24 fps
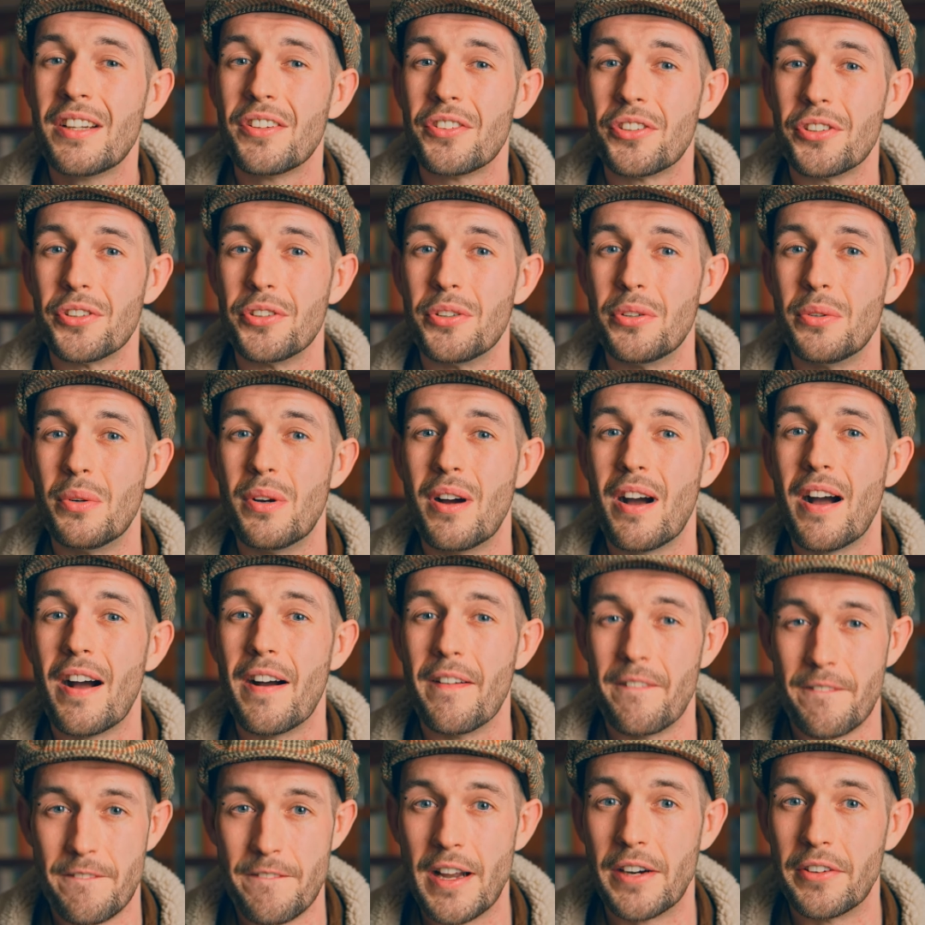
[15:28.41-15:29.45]
to
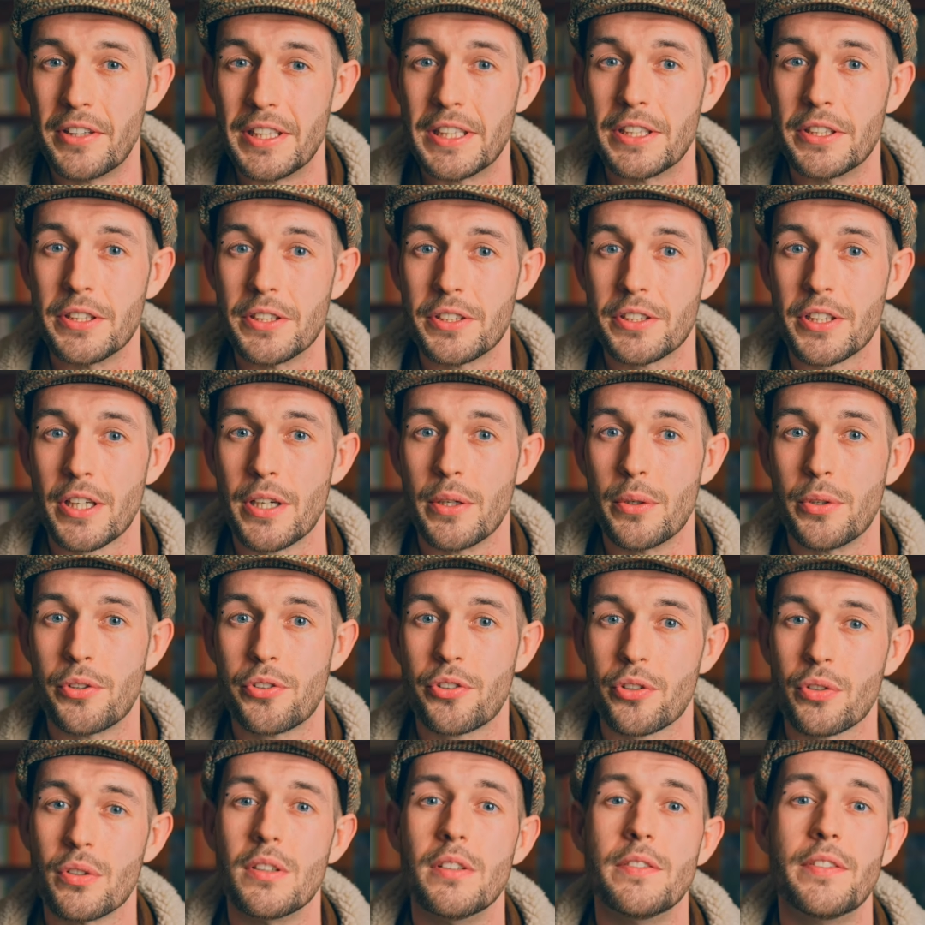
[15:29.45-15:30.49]
a very good
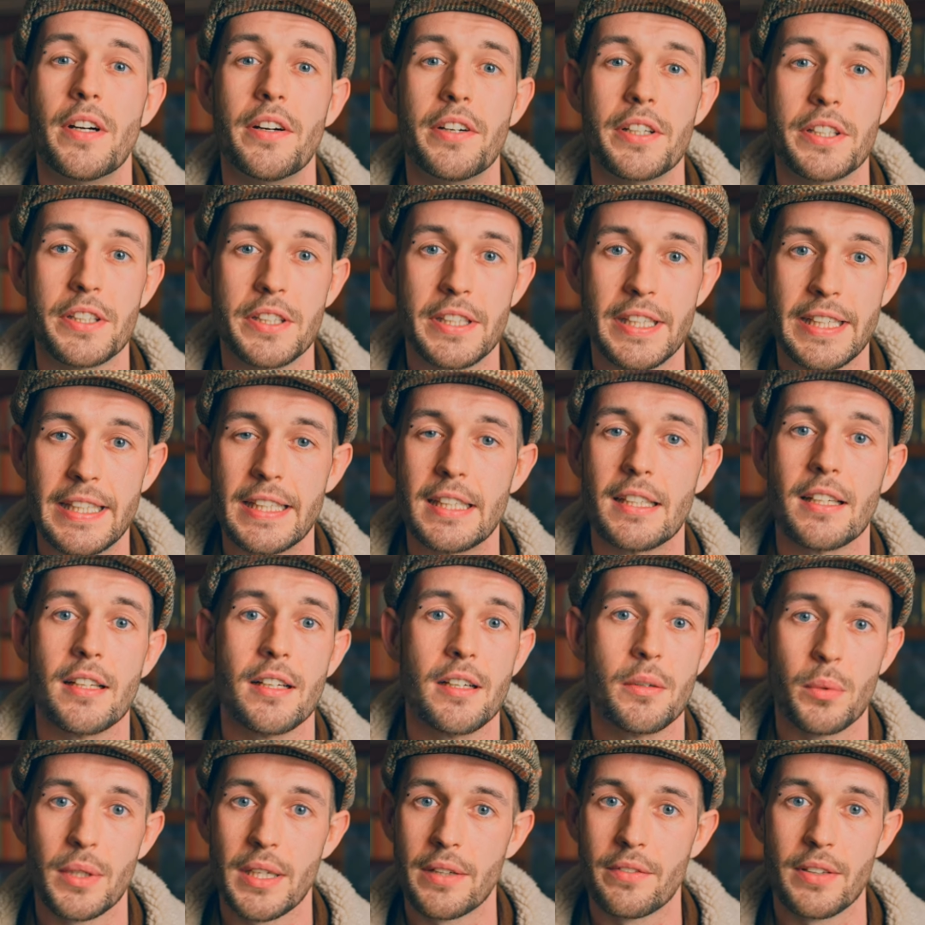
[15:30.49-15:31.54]
coach or a very good
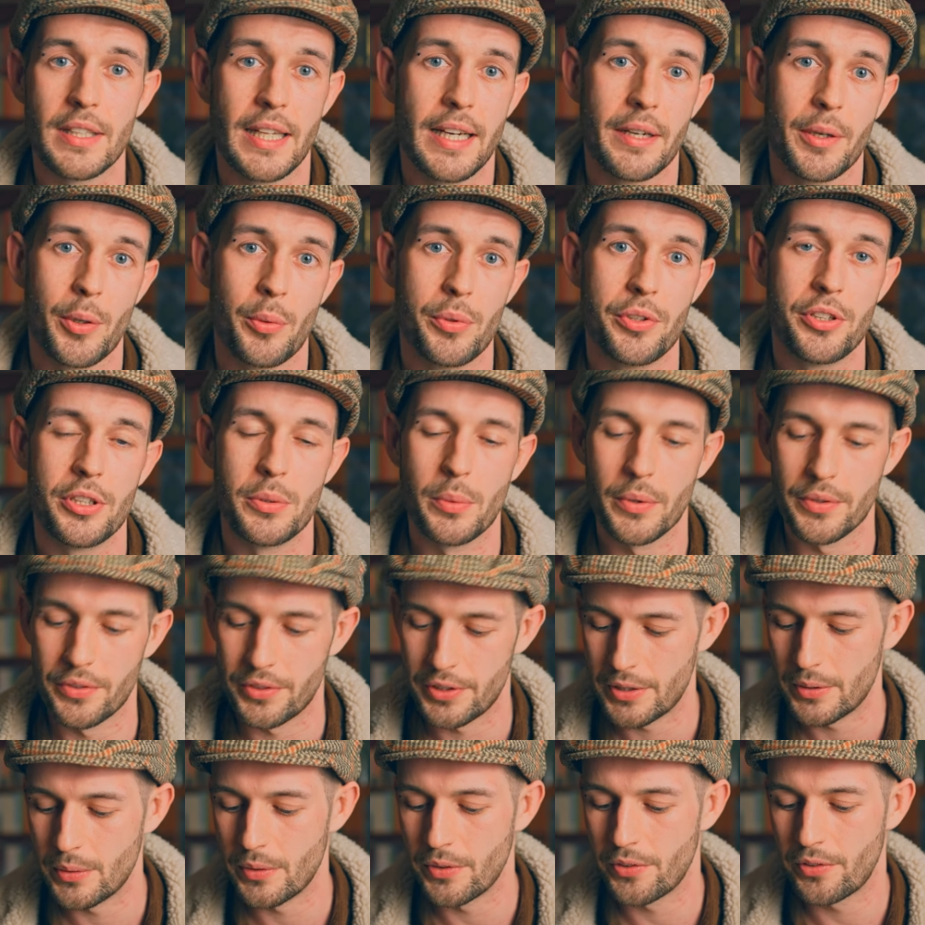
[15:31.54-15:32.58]
healer, whatever language you want
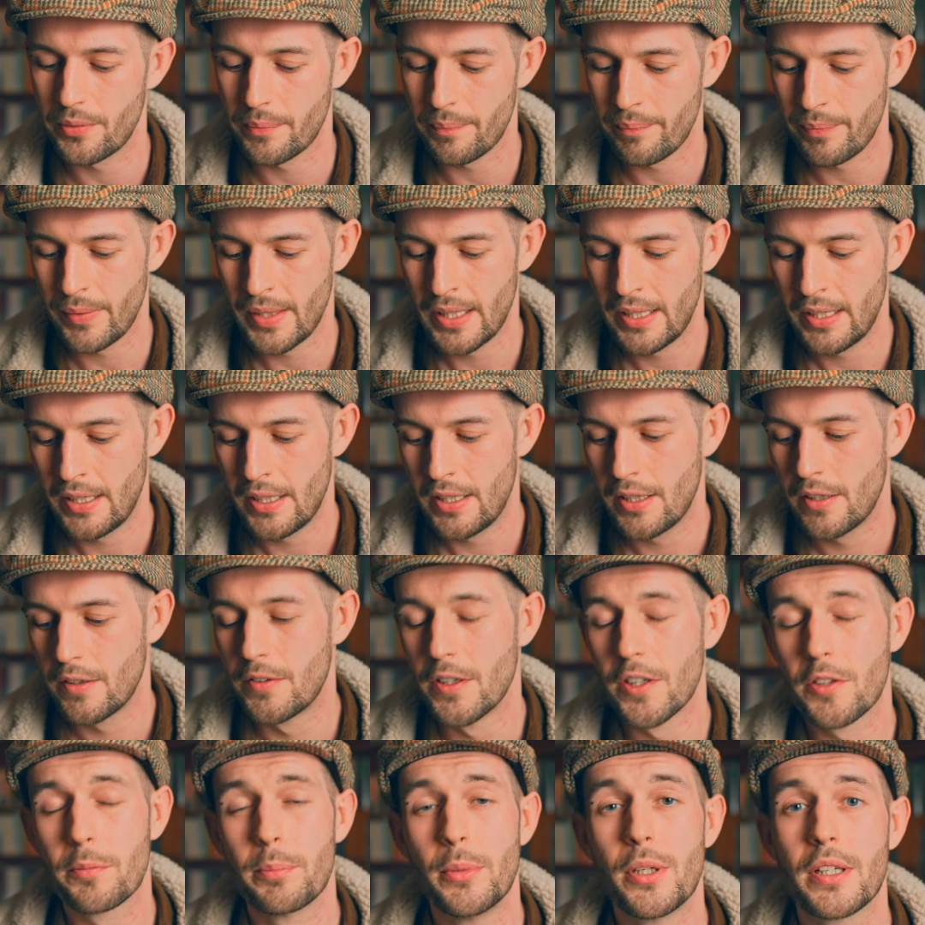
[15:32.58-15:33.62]
to use.
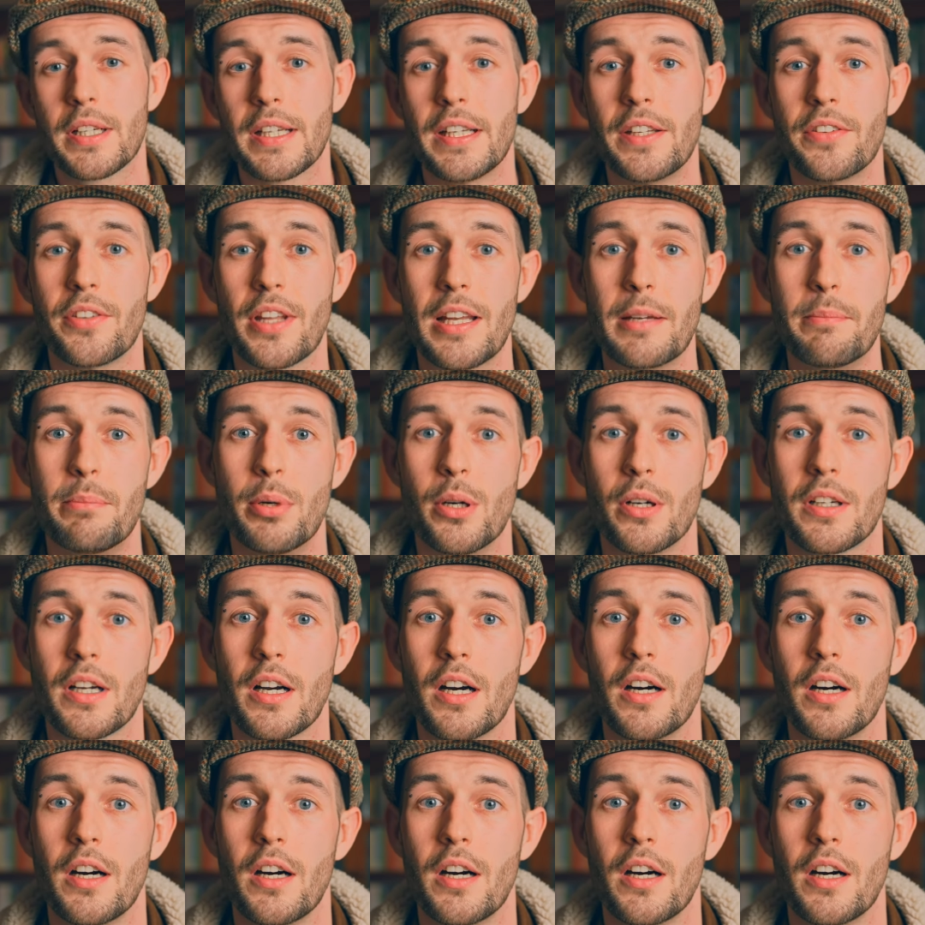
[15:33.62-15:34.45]
First book is a book